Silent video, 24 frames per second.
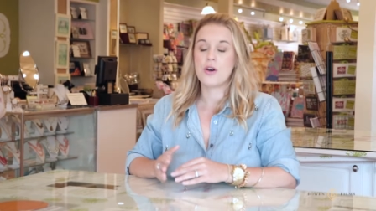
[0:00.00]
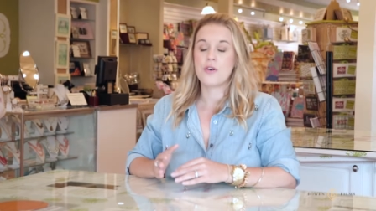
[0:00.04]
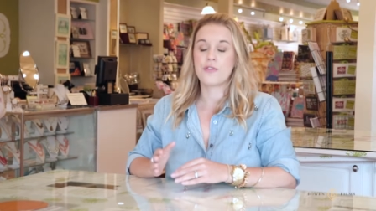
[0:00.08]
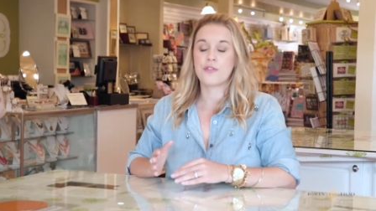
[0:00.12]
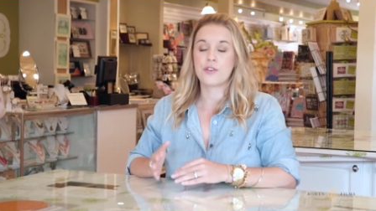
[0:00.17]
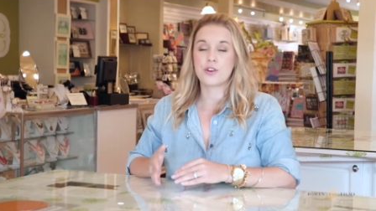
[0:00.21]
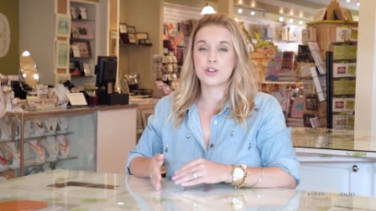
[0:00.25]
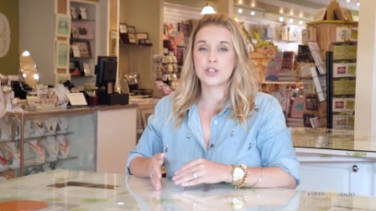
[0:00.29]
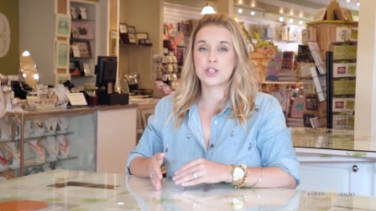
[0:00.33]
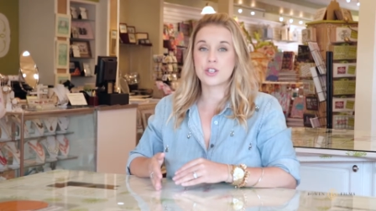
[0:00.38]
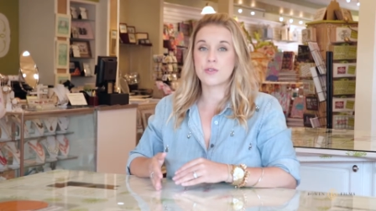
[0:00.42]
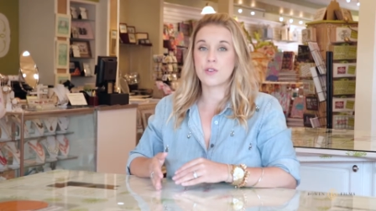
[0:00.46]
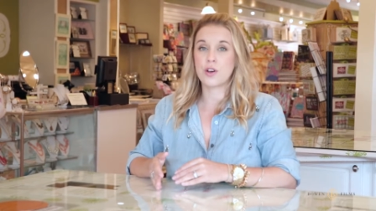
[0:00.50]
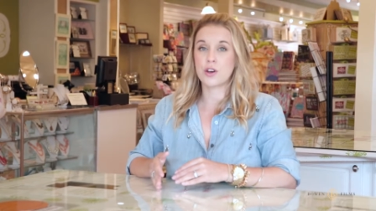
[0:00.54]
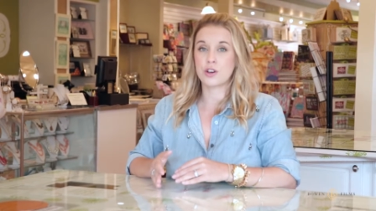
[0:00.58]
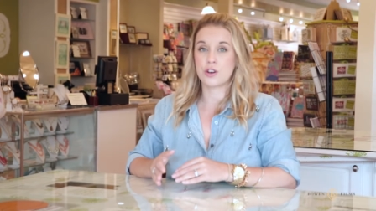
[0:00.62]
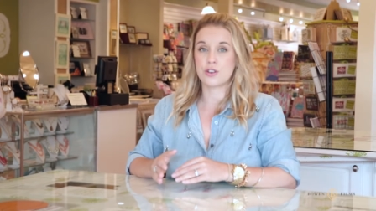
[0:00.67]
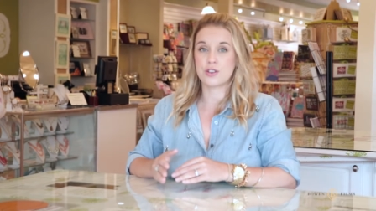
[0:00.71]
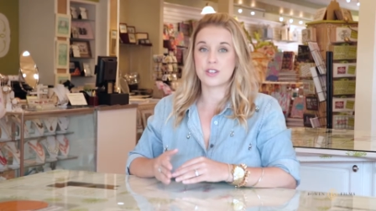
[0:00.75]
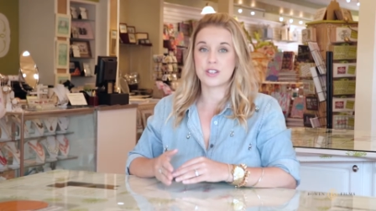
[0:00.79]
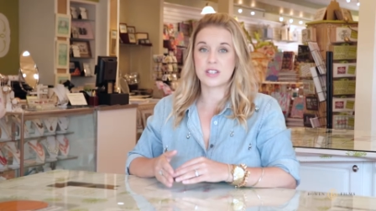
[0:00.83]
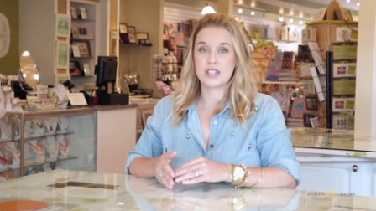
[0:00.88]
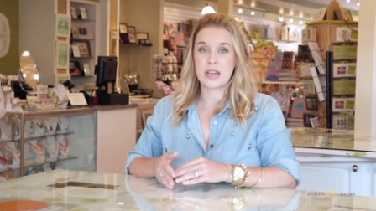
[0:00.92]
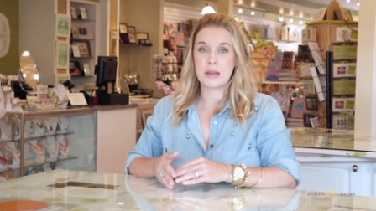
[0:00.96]
First of all,
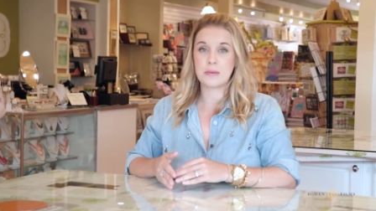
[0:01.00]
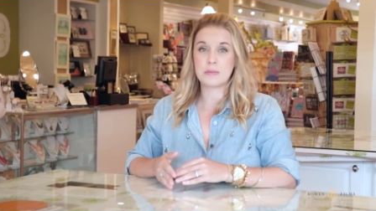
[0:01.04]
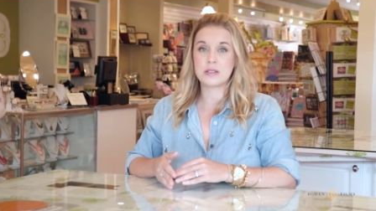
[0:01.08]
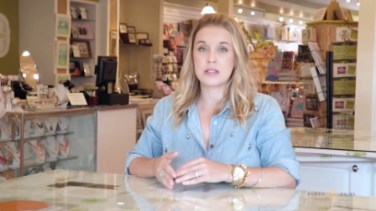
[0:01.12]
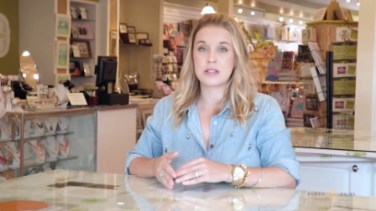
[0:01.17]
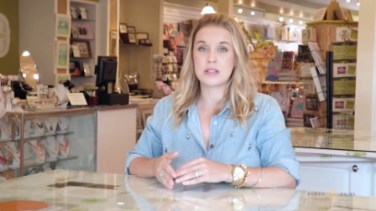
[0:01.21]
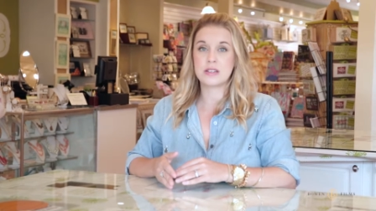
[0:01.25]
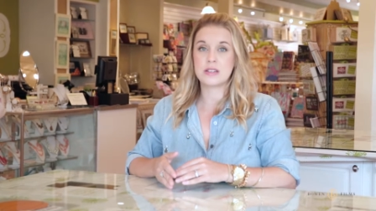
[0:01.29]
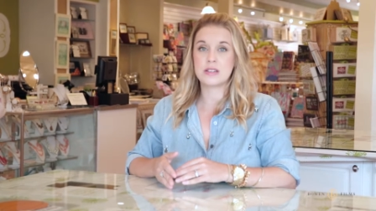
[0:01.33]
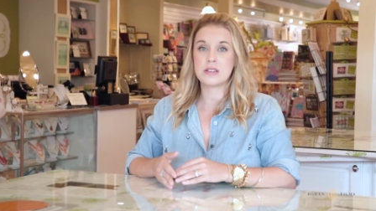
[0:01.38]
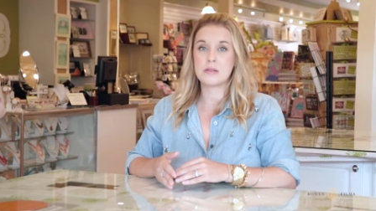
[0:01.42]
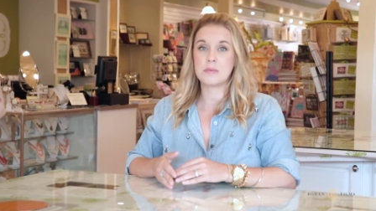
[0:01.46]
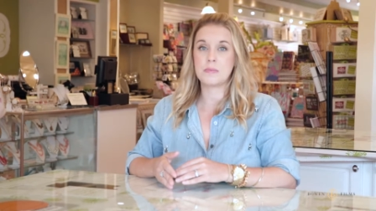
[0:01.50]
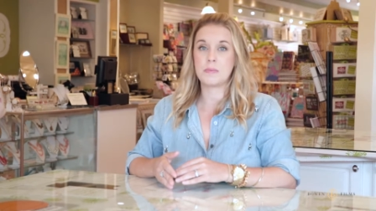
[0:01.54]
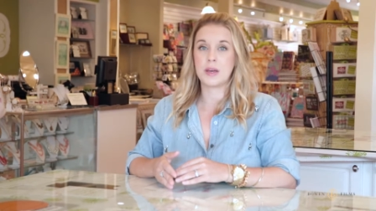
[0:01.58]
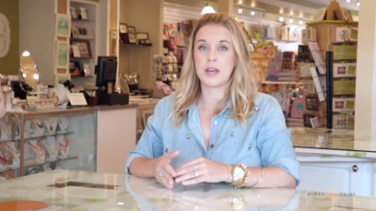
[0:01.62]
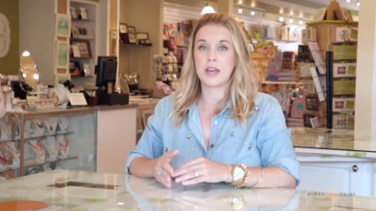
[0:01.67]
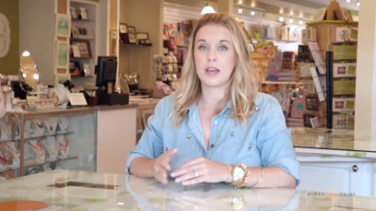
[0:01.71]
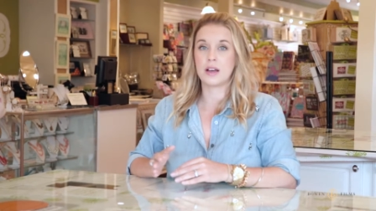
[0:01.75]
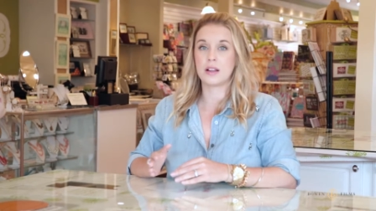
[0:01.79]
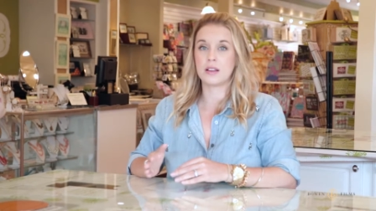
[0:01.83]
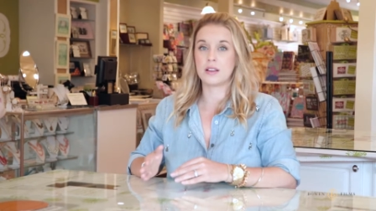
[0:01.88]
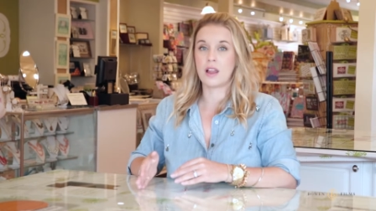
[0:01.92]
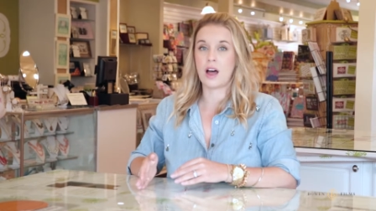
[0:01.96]
your stamps need to
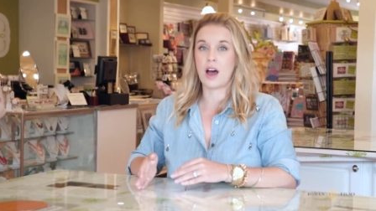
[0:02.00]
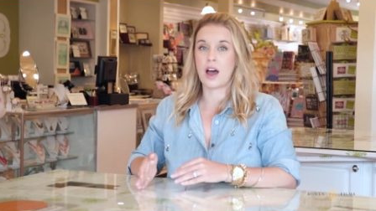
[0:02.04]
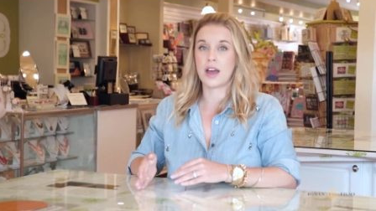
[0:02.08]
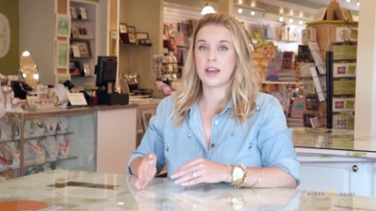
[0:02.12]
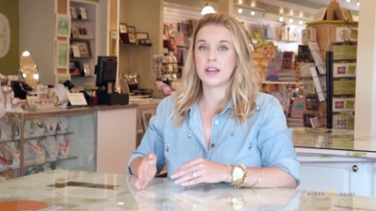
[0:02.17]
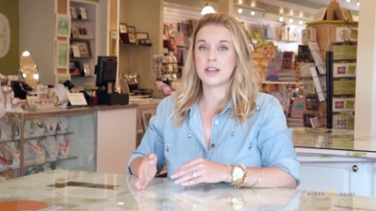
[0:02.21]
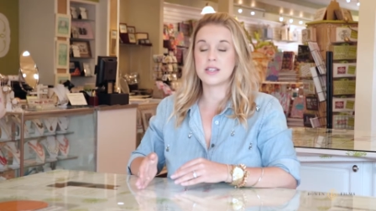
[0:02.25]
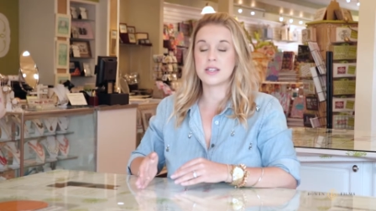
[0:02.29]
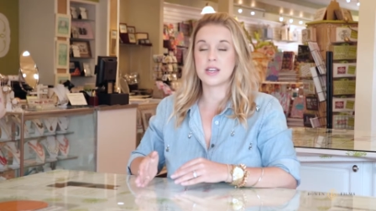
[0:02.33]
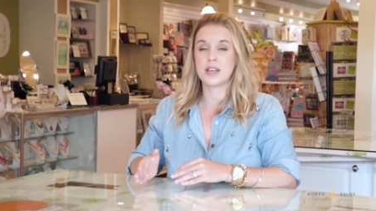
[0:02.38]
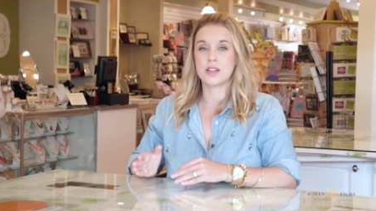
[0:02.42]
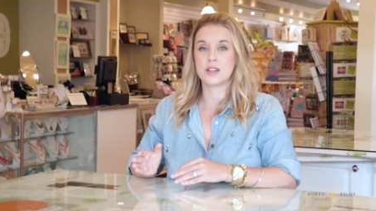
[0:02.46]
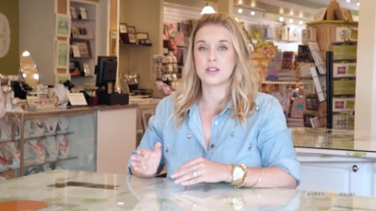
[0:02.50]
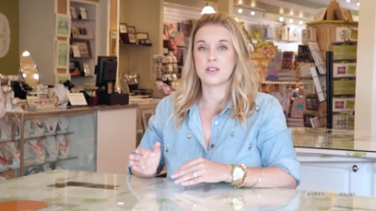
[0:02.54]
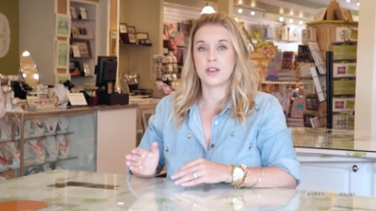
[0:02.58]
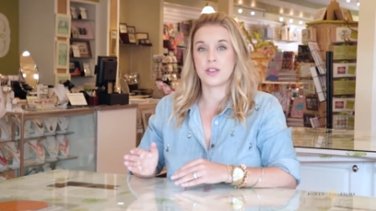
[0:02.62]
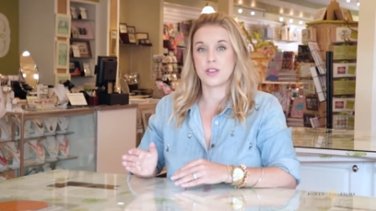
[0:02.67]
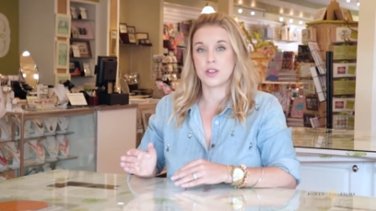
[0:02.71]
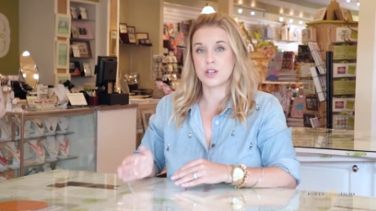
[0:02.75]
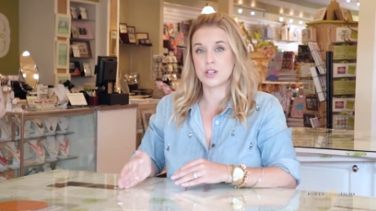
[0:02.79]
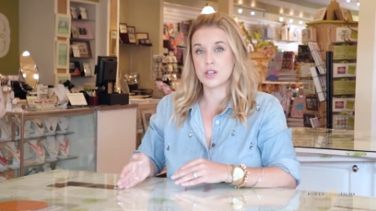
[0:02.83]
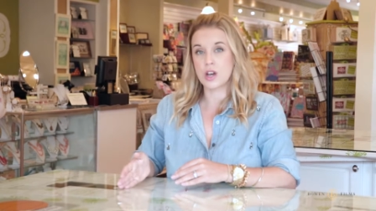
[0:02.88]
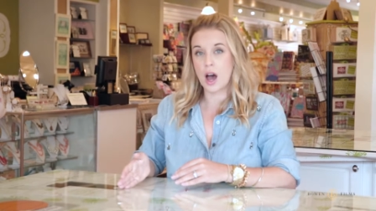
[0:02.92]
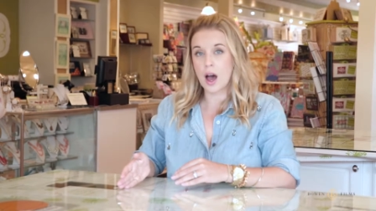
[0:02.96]
be aligned in
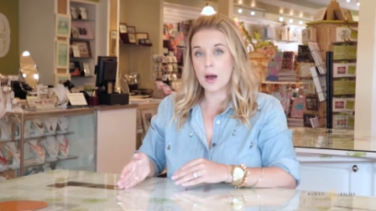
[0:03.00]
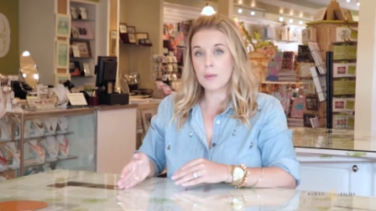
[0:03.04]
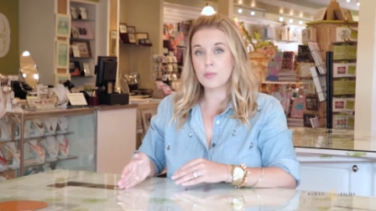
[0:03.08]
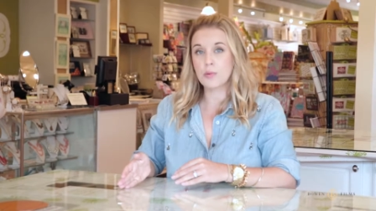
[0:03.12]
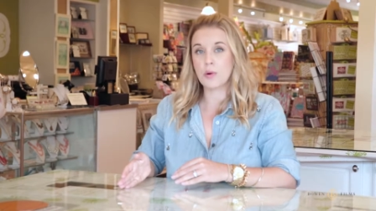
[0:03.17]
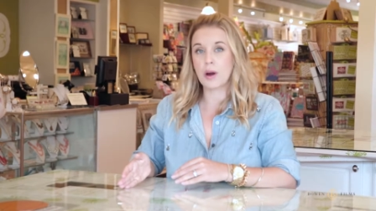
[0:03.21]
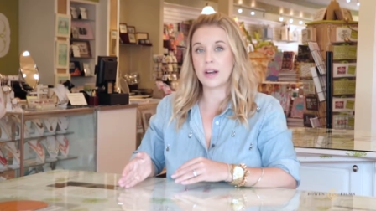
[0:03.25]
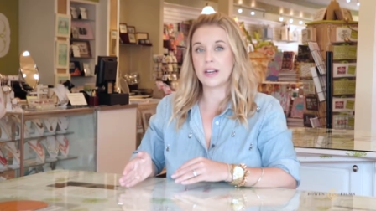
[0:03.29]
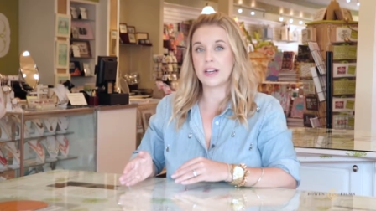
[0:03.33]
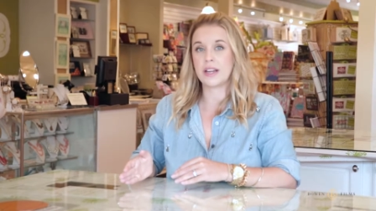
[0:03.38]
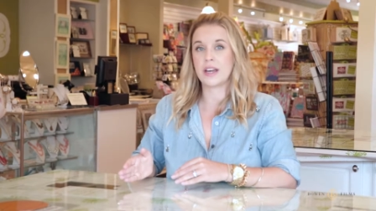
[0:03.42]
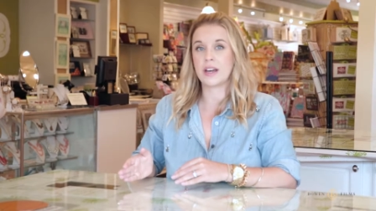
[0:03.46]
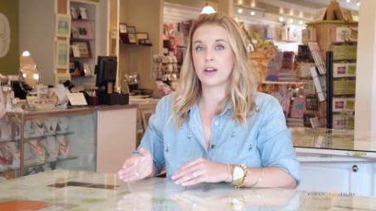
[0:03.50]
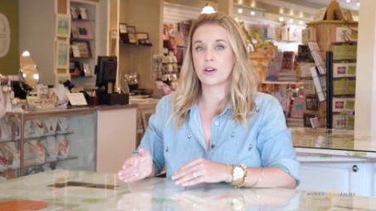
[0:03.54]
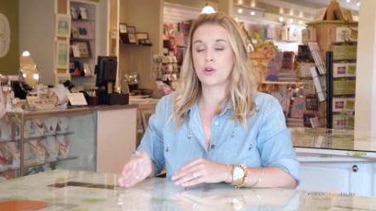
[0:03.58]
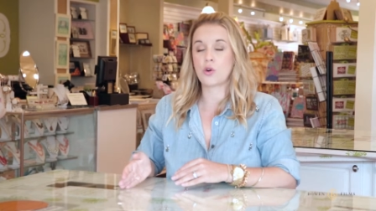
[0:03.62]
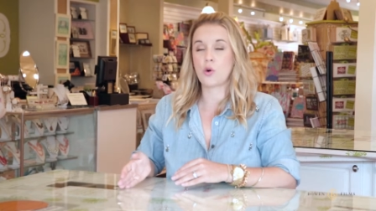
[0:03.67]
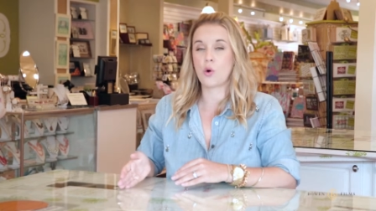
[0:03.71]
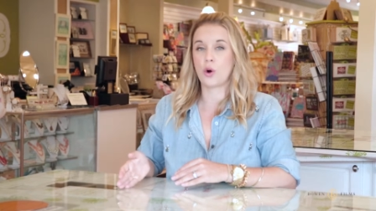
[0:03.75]
the top right-hand